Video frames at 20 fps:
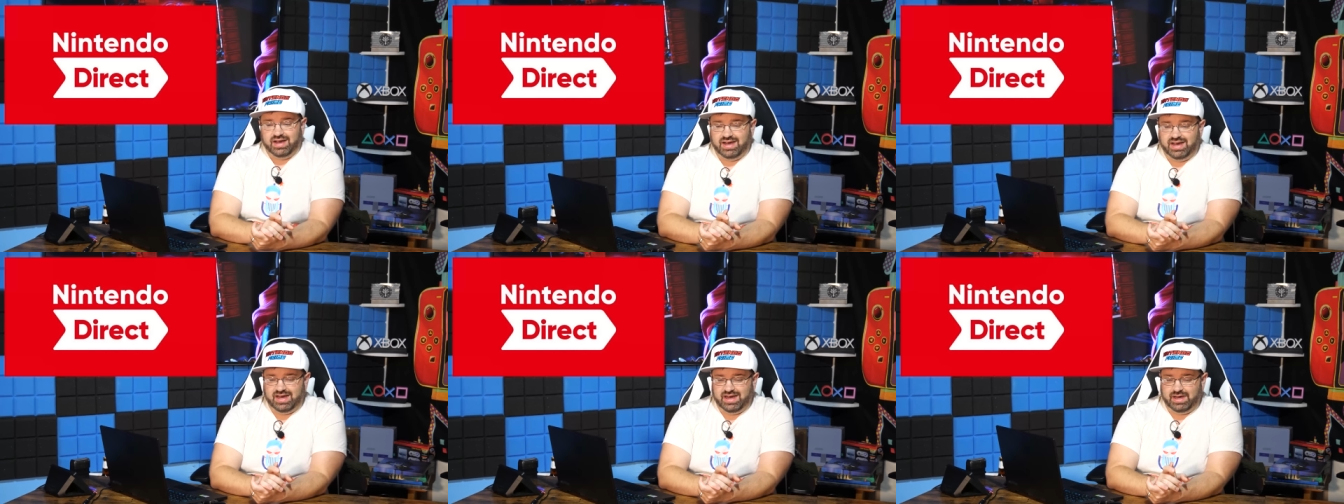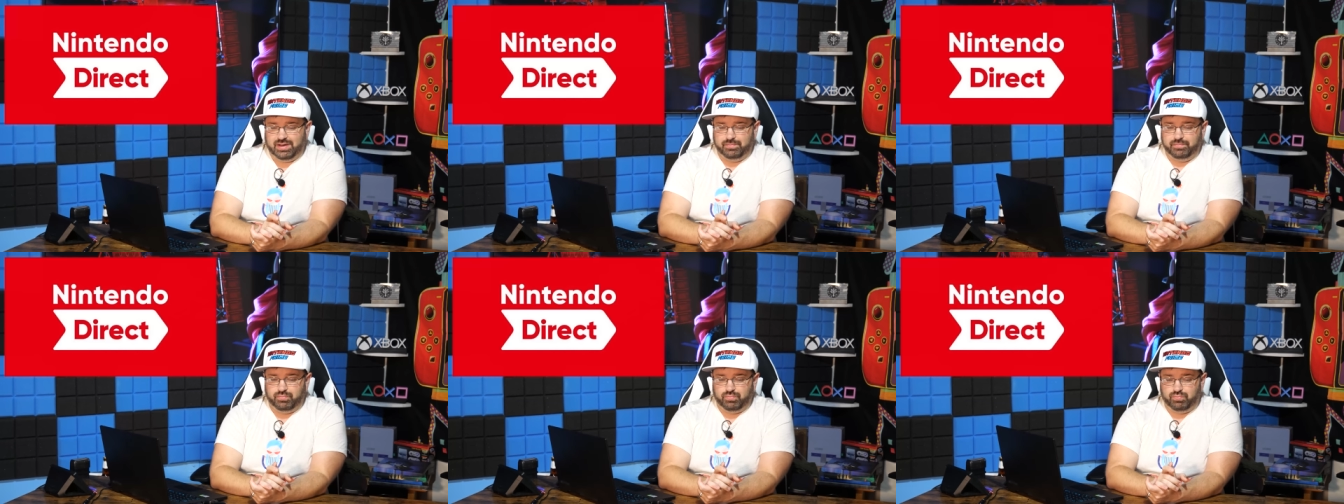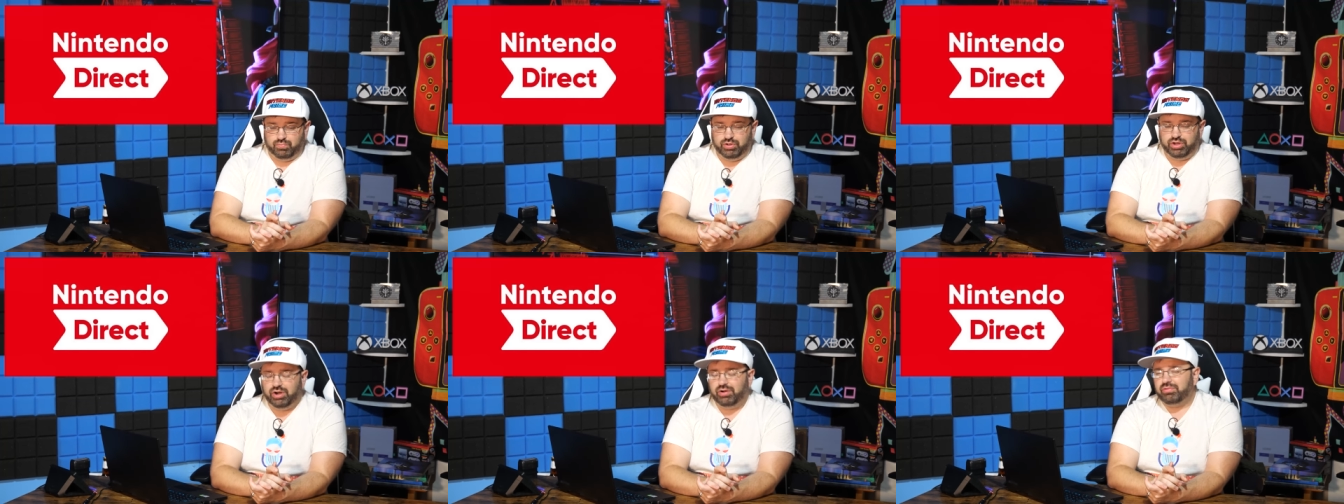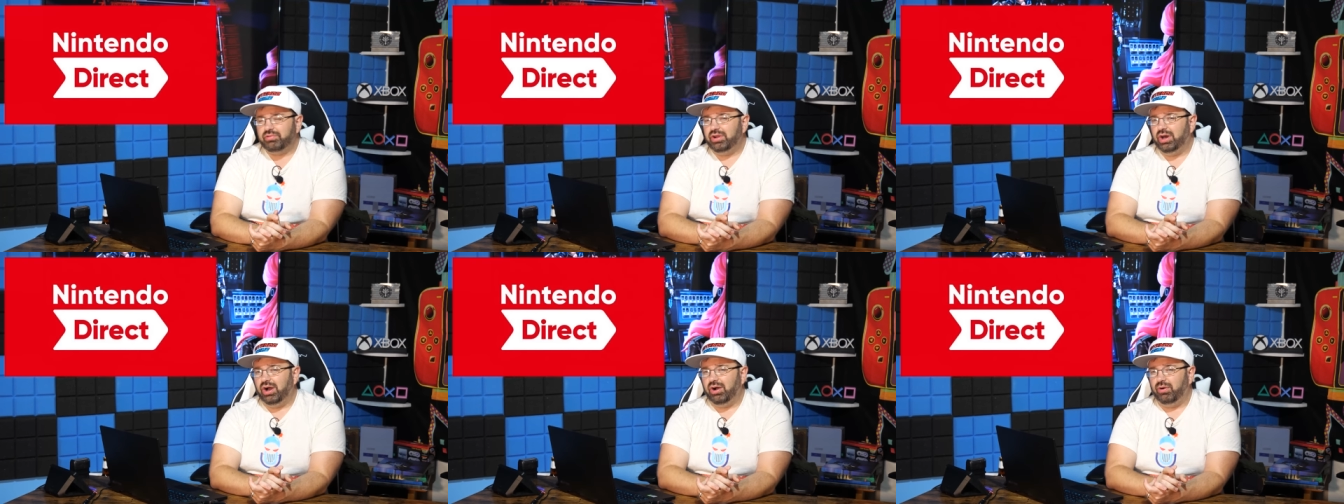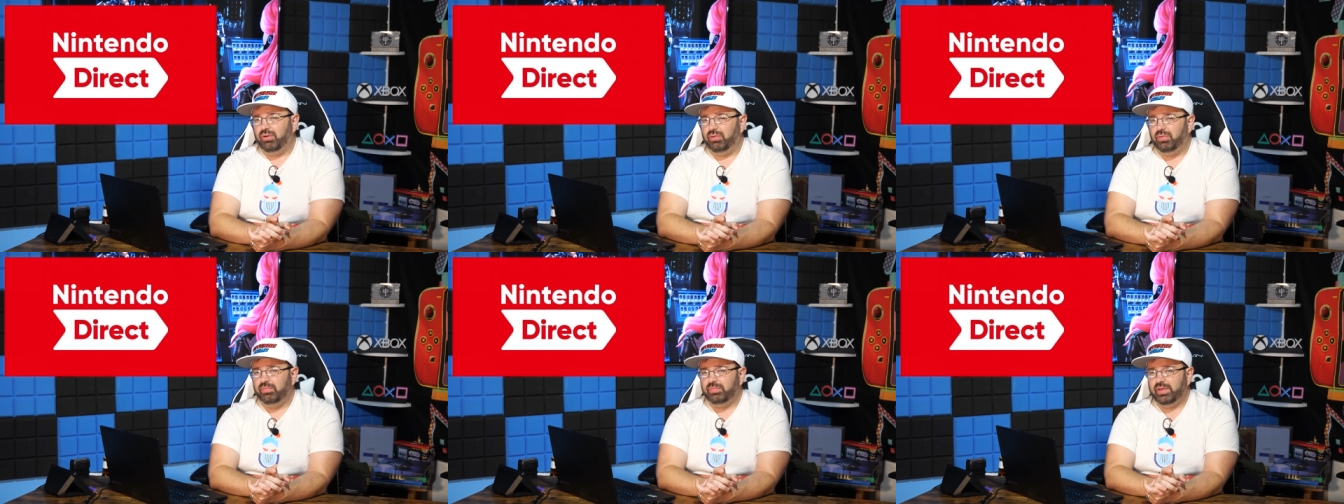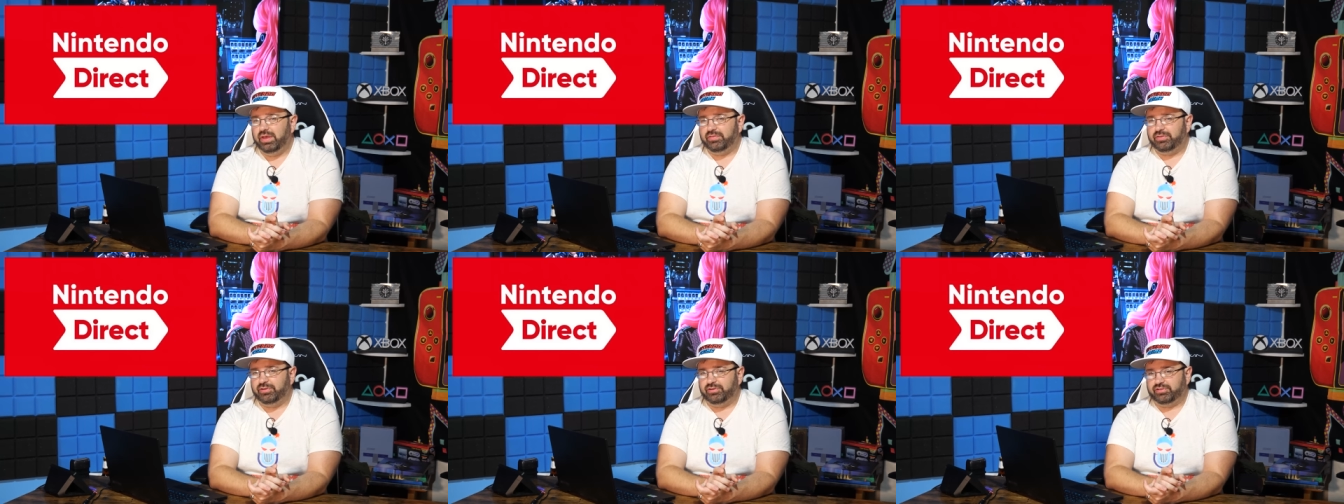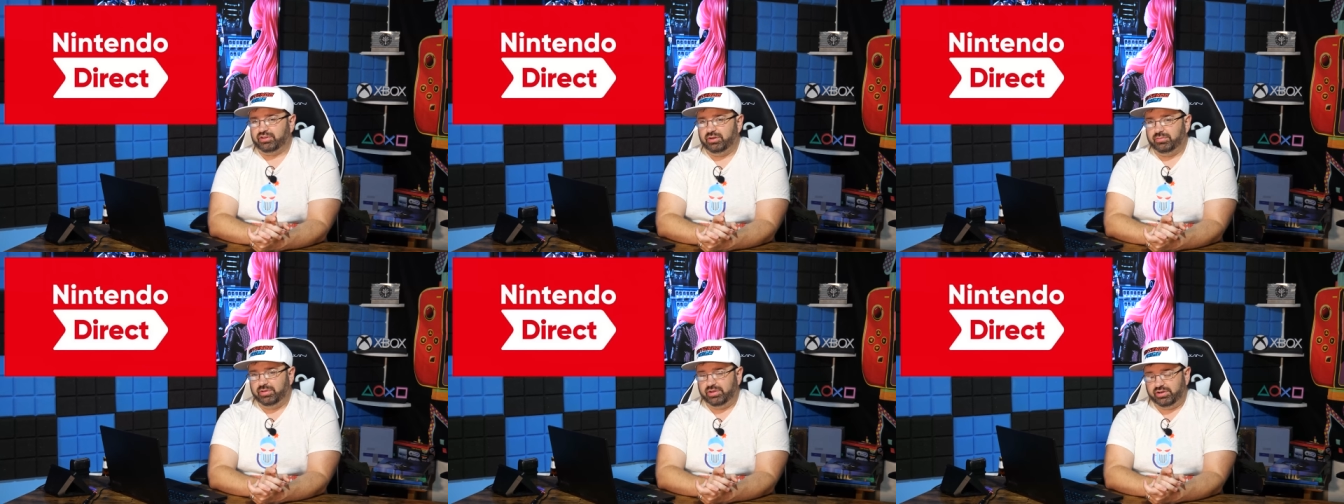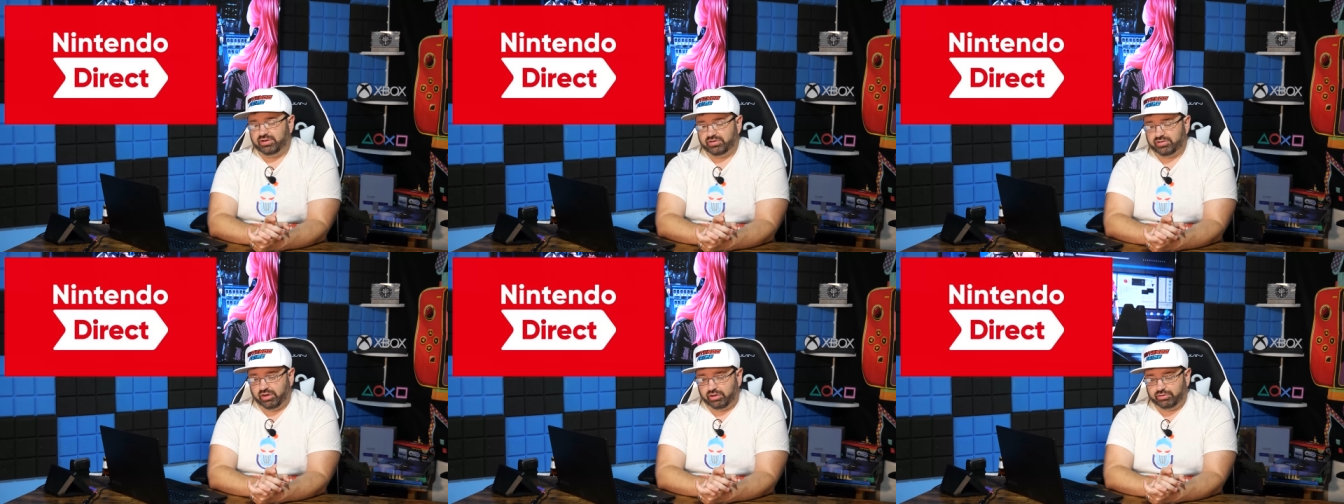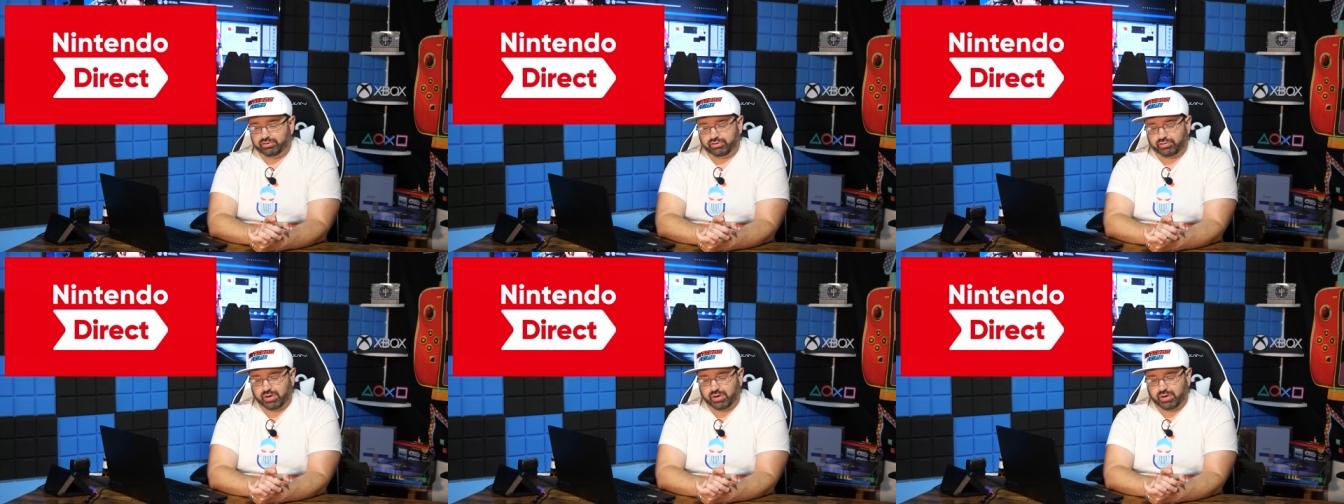Um, we don't know if there's going to be a Nintendo